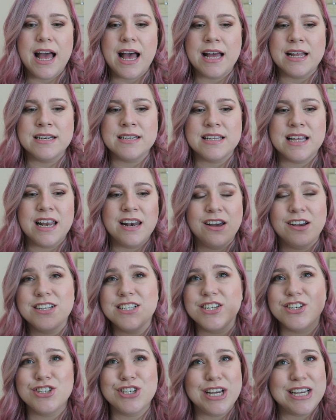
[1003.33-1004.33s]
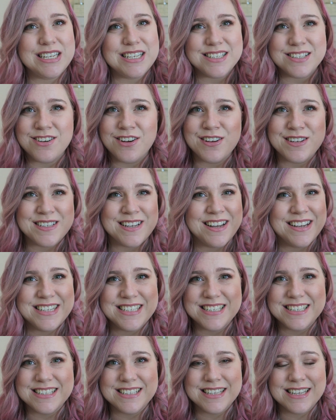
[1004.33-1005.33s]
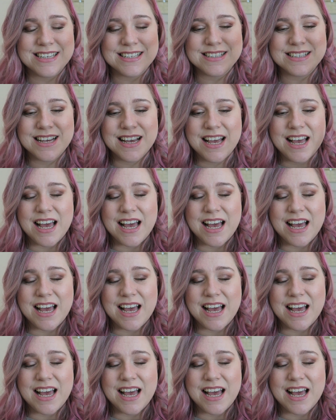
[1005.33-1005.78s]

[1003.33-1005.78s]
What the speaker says: and their lightest shade is not as light as this,